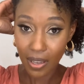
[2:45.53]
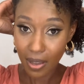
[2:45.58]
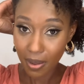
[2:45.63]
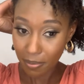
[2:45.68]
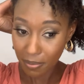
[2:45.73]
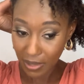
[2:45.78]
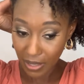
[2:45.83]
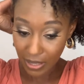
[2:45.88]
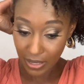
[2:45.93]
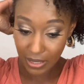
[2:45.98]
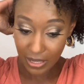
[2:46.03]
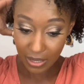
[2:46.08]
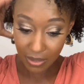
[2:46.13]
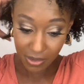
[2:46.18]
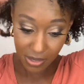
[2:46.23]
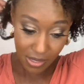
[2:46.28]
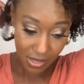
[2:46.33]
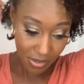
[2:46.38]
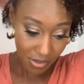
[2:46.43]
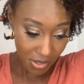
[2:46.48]
I'm like
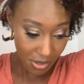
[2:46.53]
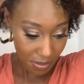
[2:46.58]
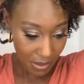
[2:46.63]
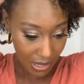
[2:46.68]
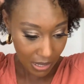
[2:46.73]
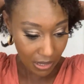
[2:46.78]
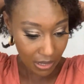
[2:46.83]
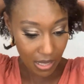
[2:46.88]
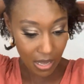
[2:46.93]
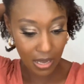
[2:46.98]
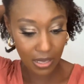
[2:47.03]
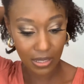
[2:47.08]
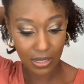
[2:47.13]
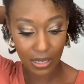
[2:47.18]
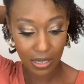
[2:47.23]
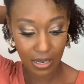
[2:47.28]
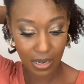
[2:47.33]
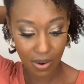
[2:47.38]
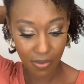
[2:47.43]
downstairs in my closet and